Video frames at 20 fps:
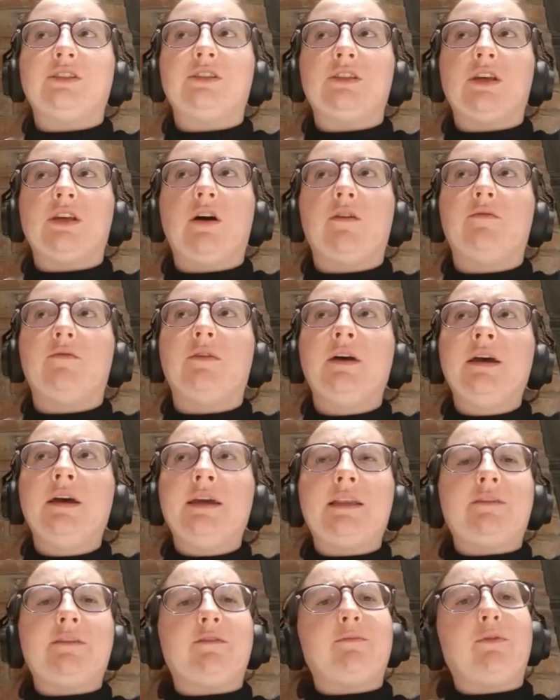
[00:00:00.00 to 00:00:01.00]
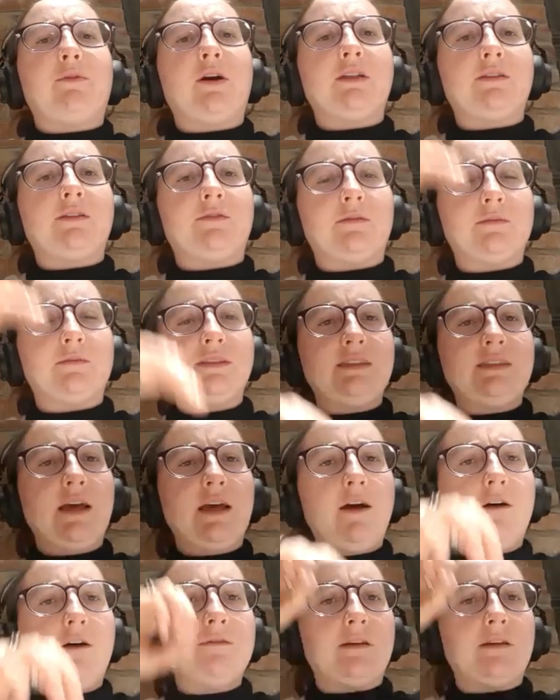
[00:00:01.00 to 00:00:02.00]
of different parts of
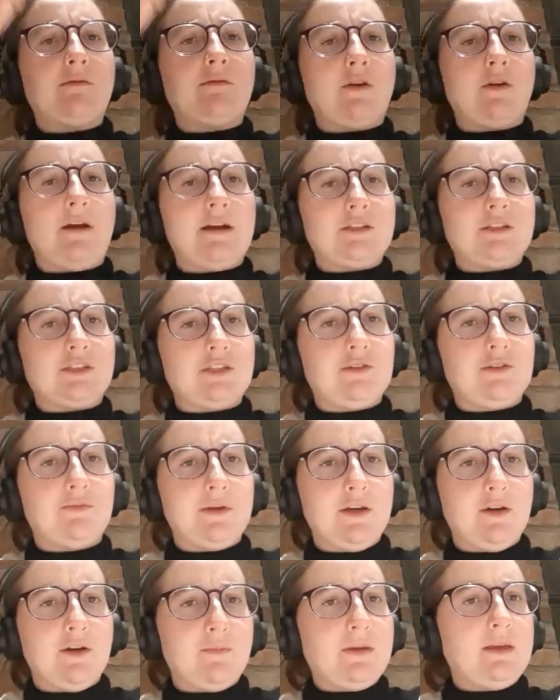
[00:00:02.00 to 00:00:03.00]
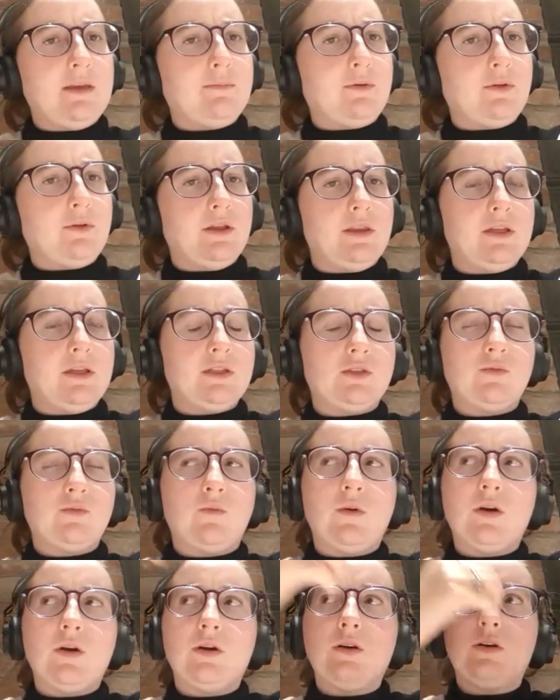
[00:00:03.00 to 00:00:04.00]
themselves, if they're actually real people in this
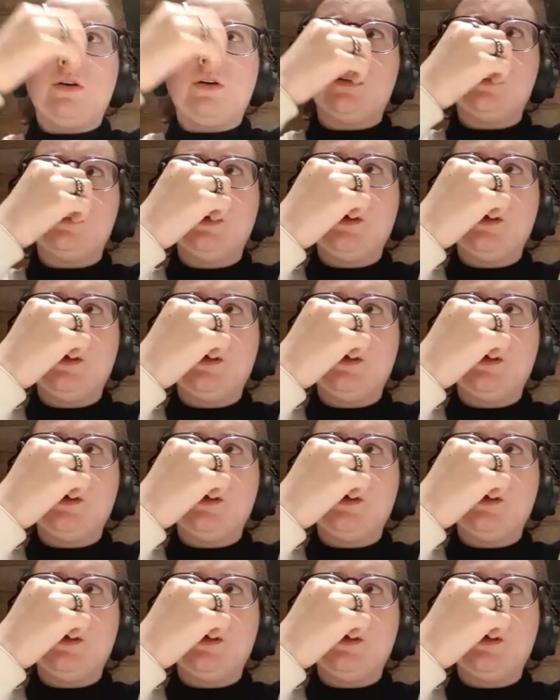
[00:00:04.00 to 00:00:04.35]
world,